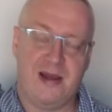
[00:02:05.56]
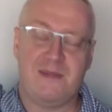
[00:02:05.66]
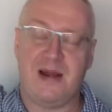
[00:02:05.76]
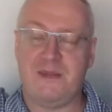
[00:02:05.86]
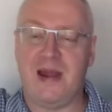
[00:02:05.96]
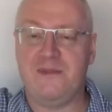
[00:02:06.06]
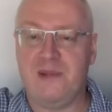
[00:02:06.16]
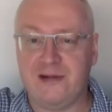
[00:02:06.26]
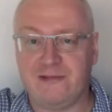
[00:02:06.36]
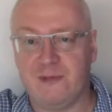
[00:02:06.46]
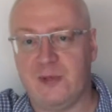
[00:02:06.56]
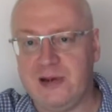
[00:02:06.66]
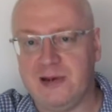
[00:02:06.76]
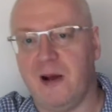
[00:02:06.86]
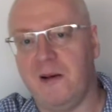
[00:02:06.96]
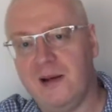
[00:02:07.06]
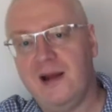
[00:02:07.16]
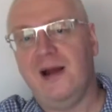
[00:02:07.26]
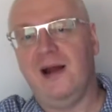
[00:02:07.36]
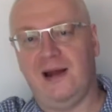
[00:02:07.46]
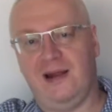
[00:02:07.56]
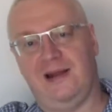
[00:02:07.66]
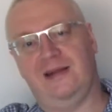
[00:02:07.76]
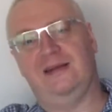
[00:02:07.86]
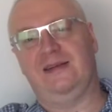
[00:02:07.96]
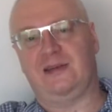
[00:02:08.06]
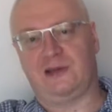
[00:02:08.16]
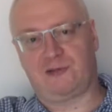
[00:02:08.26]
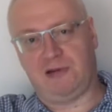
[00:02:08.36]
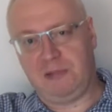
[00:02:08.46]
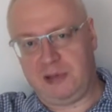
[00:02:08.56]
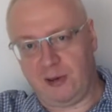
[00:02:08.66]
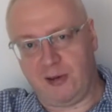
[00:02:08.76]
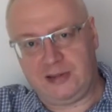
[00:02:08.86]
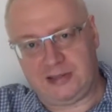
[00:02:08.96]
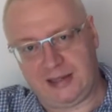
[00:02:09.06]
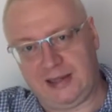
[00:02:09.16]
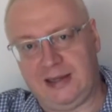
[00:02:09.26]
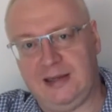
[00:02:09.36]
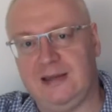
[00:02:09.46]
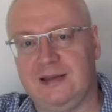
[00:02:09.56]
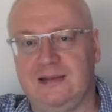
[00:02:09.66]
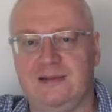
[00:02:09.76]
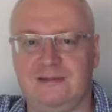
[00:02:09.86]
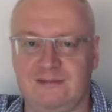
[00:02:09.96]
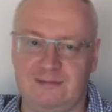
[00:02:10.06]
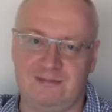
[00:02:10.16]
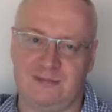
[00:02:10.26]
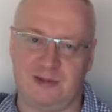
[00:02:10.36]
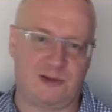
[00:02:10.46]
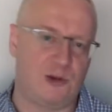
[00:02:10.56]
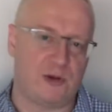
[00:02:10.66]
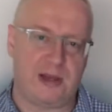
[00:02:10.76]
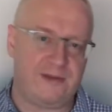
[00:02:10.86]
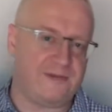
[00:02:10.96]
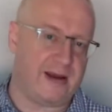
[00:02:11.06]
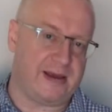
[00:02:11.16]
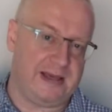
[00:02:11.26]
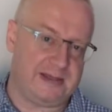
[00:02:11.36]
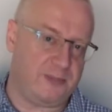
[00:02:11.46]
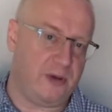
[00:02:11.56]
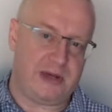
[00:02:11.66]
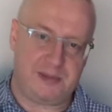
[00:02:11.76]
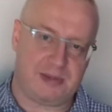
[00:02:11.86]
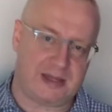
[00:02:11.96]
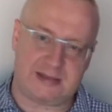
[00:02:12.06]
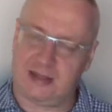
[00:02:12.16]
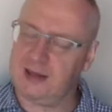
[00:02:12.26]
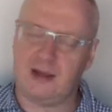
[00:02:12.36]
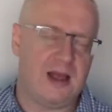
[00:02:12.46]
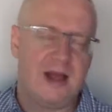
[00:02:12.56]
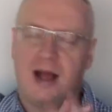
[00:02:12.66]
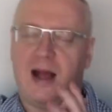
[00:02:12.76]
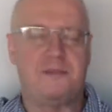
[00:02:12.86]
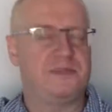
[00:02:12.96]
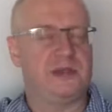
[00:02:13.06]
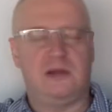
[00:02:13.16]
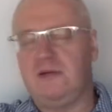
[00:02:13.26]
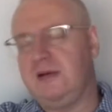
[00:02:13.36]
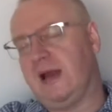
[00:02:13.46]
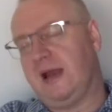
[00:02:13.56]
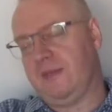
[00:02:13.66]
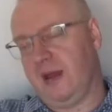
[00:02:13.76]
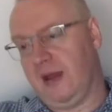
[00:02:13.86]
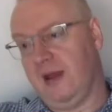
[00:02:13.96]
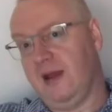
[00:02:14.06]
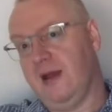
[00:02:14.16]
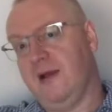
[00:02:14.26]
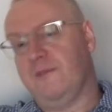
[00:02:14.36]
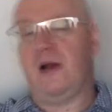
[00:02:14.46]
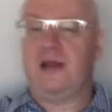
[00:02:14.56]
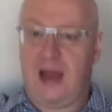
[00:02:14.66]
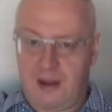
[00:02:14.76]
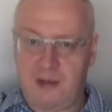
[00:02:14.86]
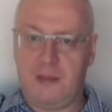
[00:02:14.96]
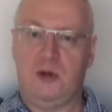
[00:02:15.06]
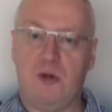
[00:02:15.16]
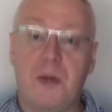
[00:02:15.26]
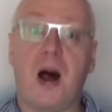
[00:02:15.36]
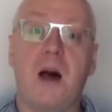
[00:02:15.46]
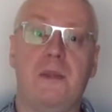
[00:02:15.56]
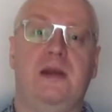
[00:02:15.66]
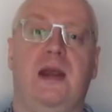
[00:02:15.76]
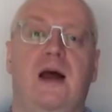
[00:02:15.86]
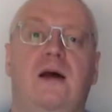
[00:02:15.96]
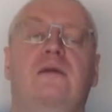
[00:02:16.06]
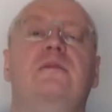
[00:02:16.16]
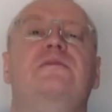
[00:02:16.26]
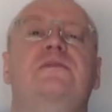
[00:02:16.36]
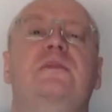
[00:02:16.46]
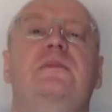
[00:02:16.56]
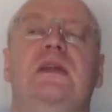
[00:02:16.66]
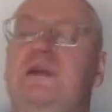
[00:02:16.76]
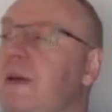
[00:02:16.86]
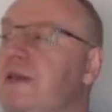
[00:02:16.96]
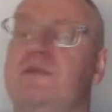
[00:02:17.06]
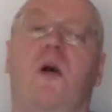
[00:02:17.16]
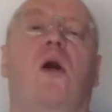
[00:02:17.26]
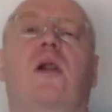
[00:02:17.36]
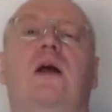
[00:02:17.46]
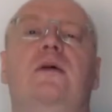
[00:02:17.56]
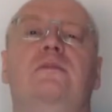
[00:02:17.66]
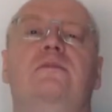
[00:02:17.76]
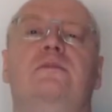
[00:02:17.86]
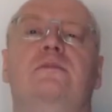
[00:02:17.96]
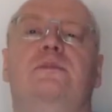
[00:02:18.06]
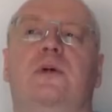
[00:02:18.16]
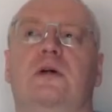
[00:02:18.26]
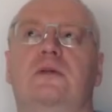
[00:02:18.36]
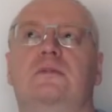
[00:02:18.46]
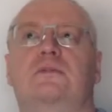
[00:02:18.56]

my main bedroom window, and it was extremely noisy, and the cooking fires, burning plastic, absolute nightmare. But yeah, I'm in my new apartment now. It's a bit smaller, but